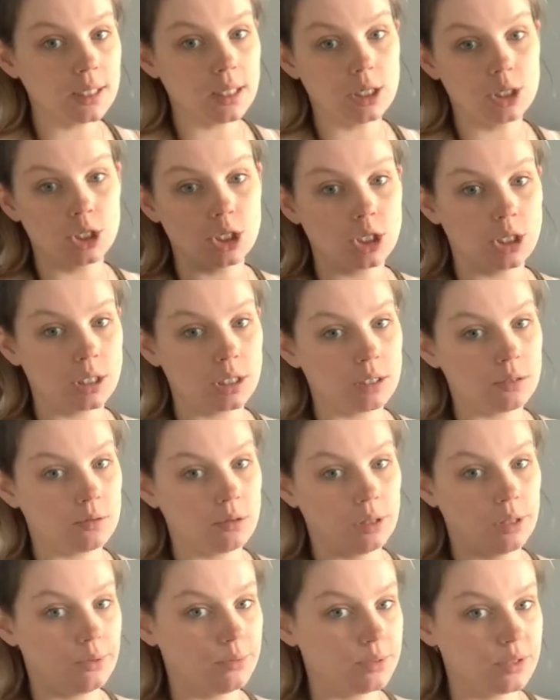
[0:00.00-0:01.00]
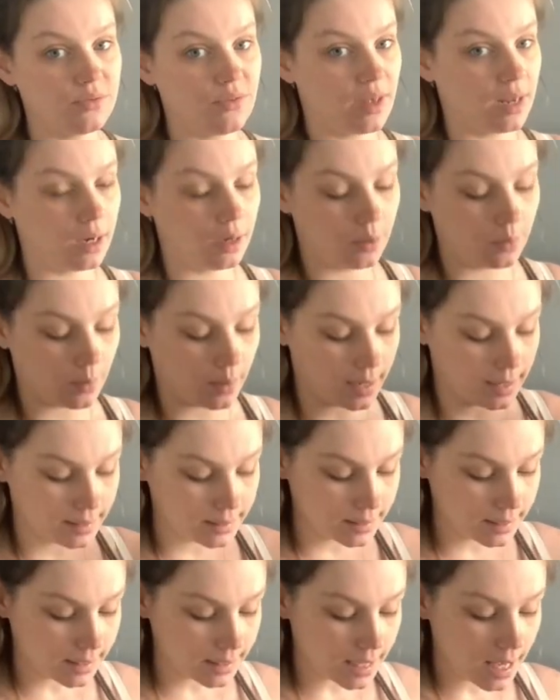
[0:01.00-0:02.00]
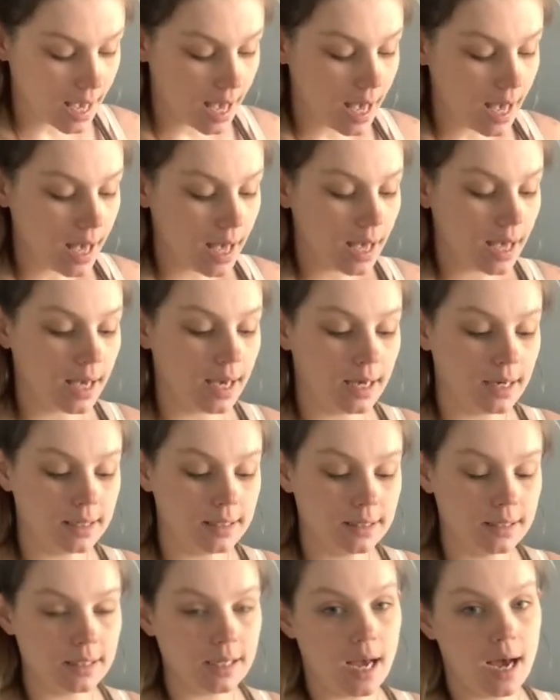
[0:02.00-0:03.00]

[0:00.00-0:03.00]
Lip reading: like just loose fitted ones, and